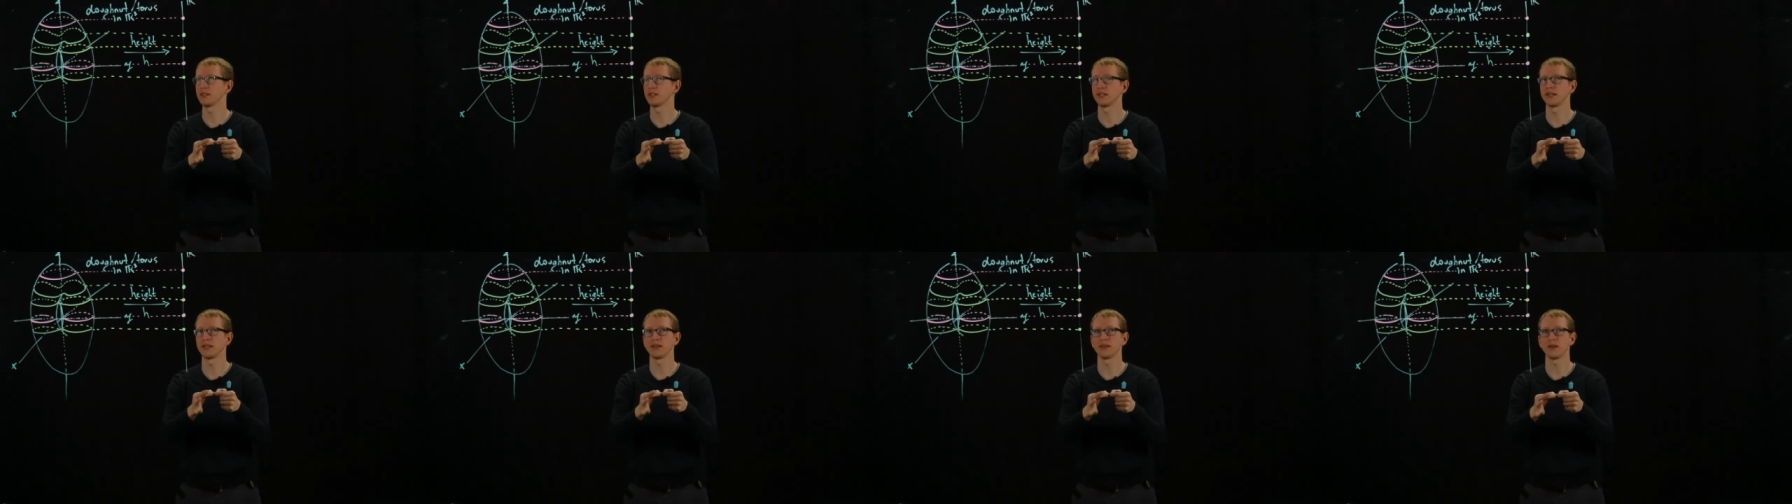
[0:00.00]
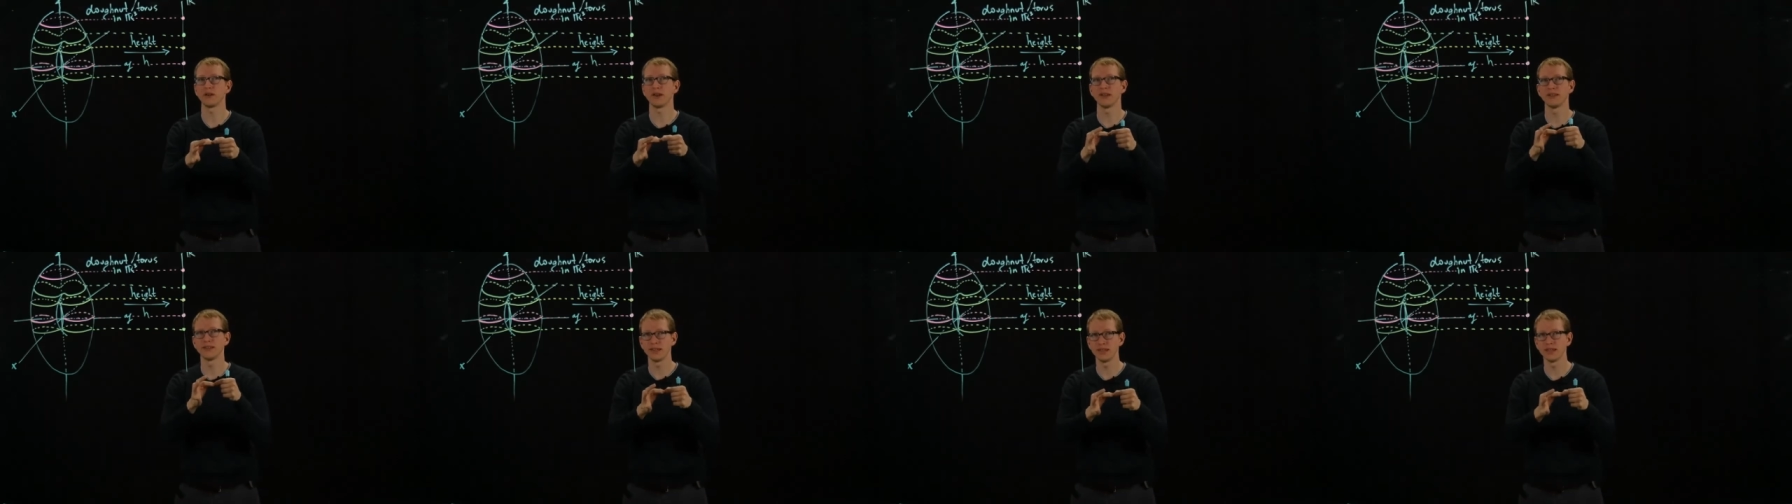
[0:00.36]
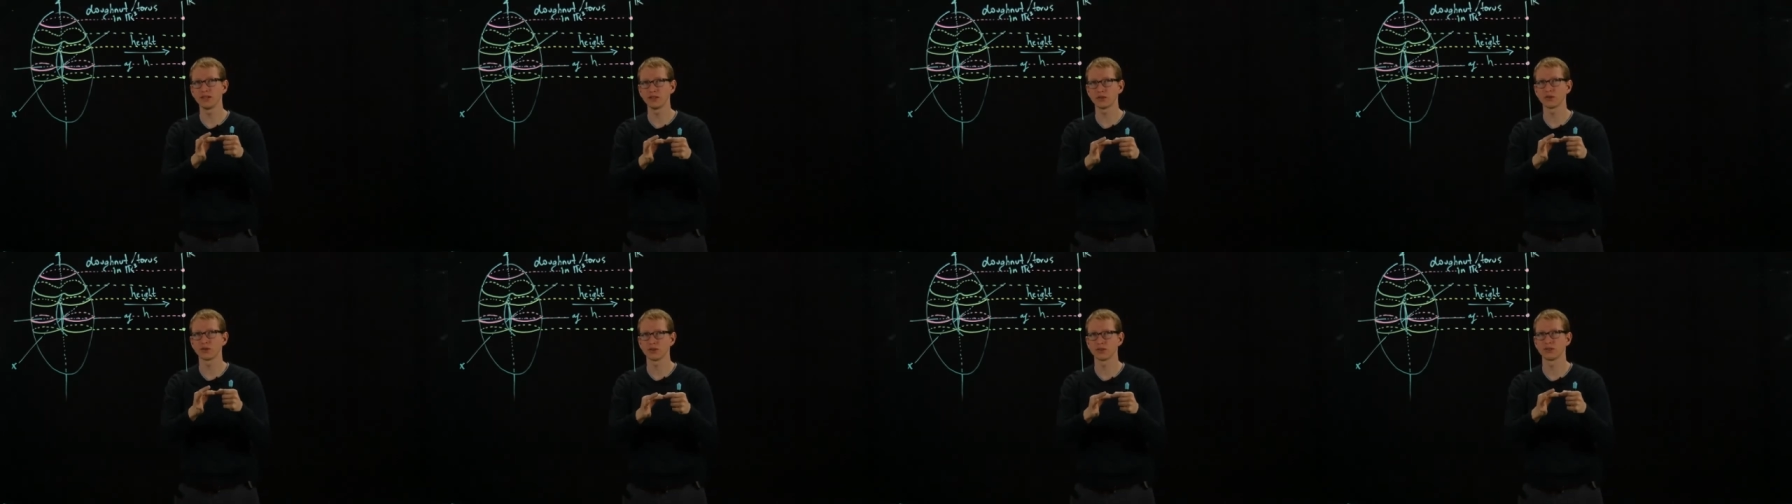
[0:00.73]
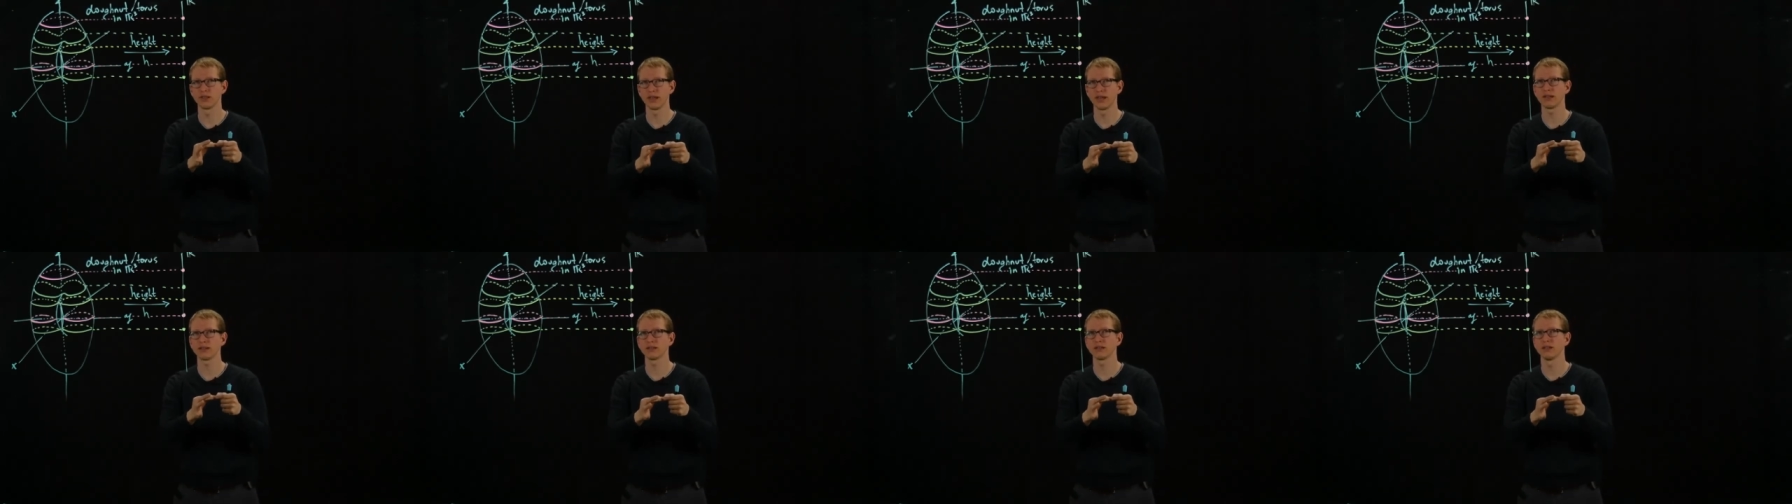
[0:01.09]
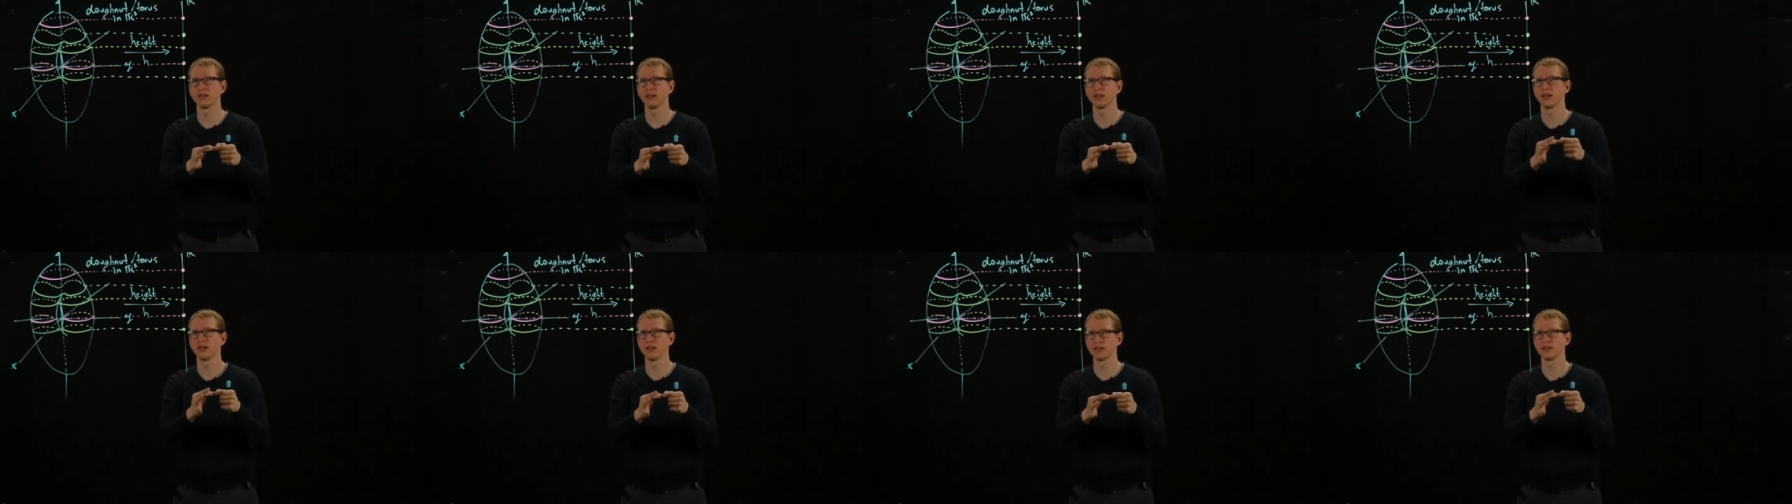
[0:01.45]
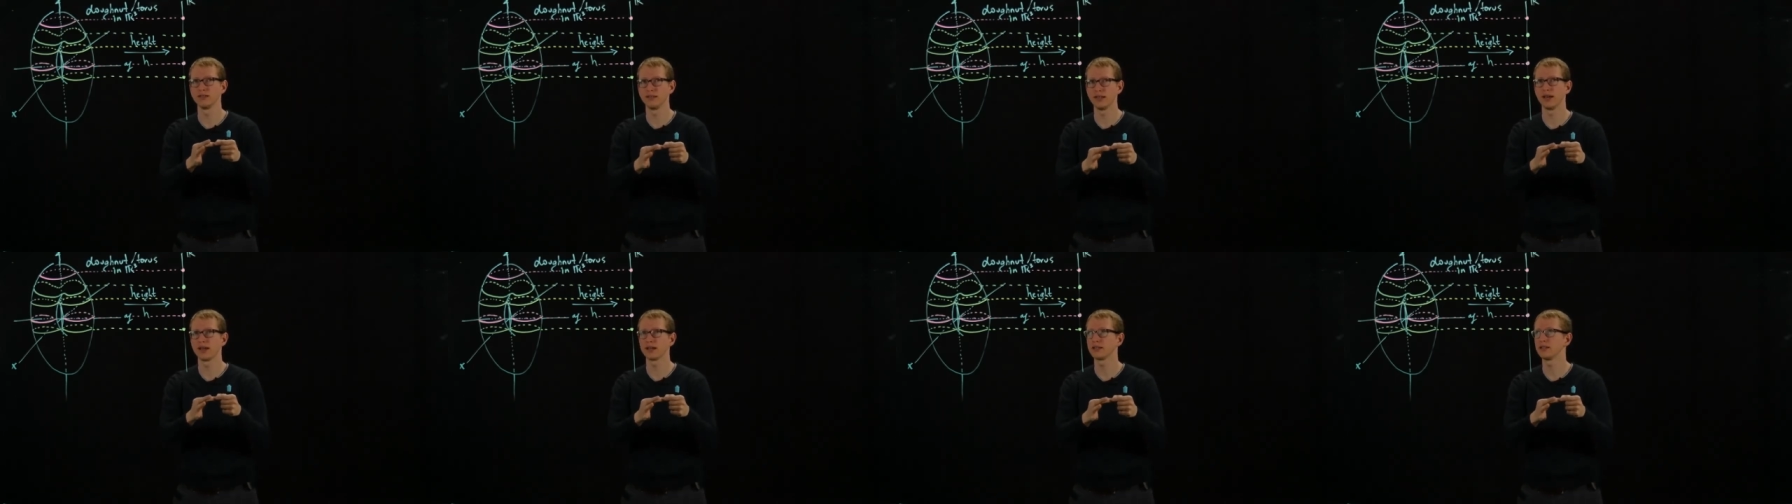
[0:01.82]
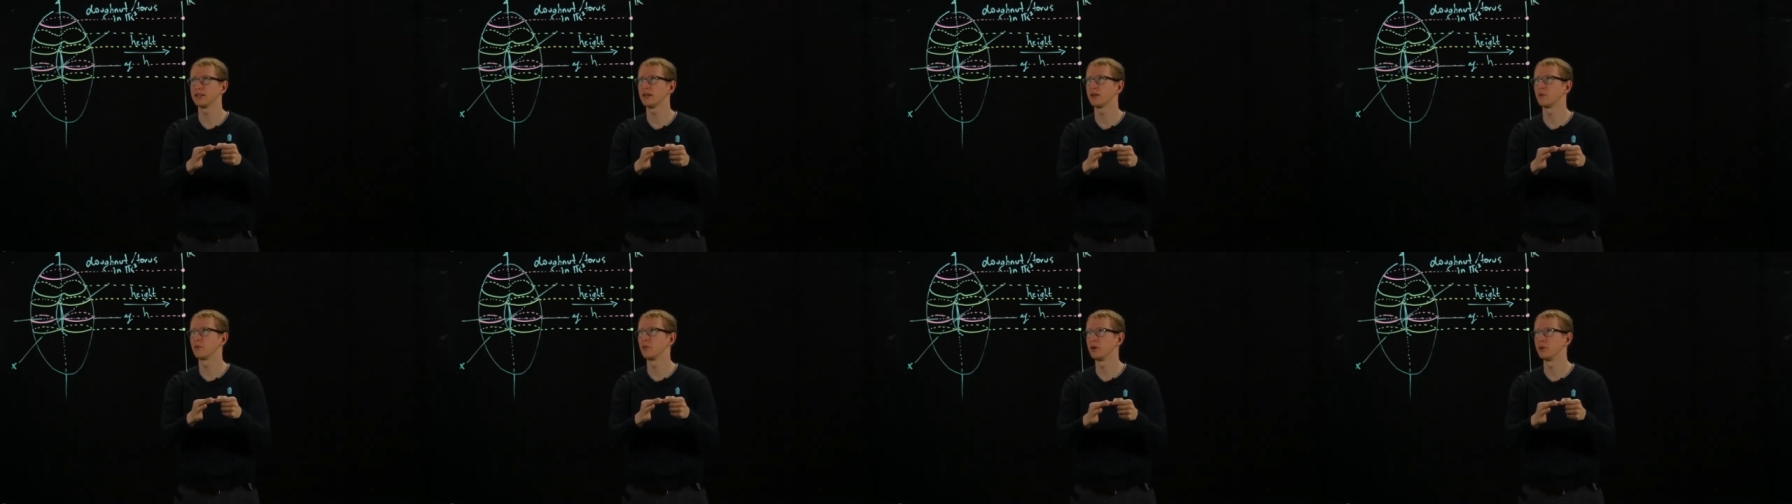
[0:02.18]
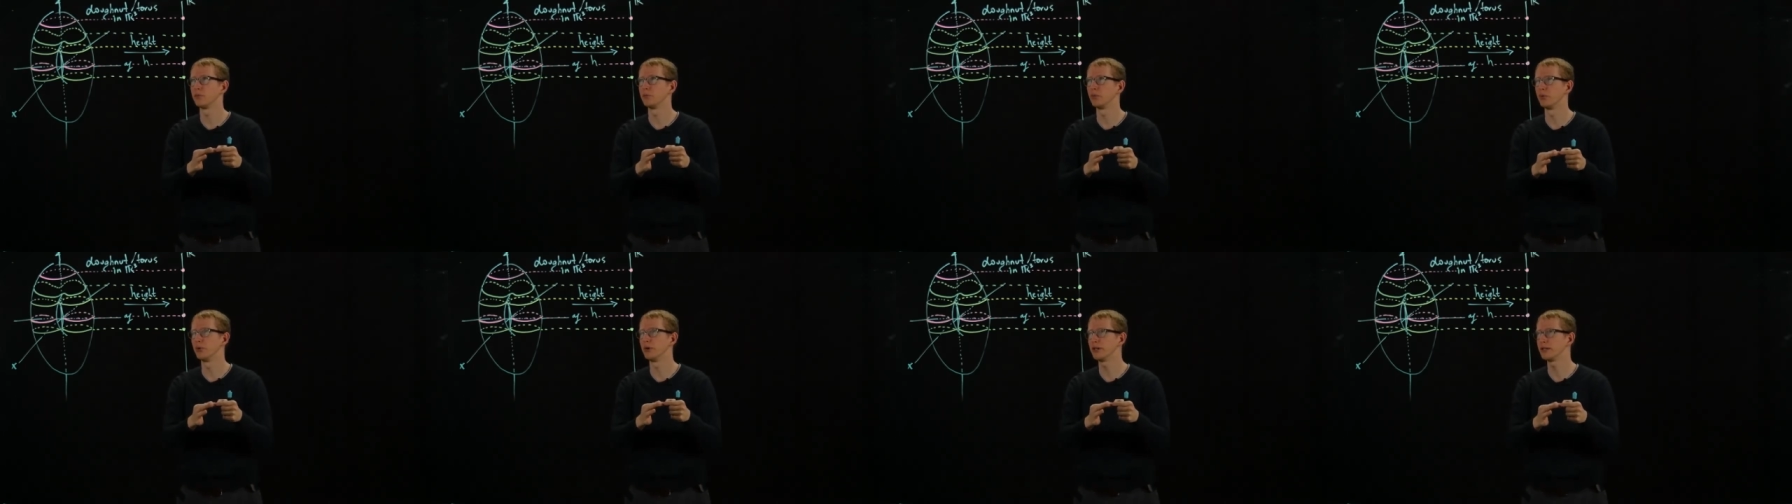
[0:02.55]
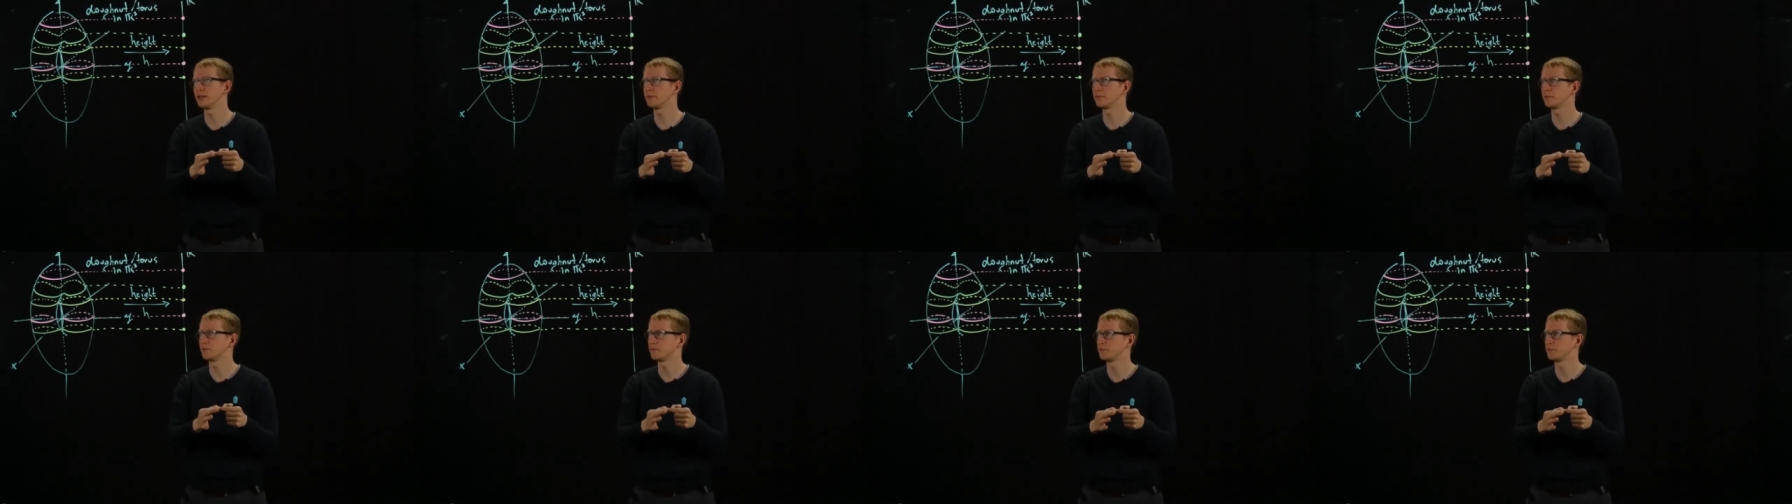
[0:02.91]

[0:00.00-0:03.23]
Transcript: together and they intersect exactly at one point,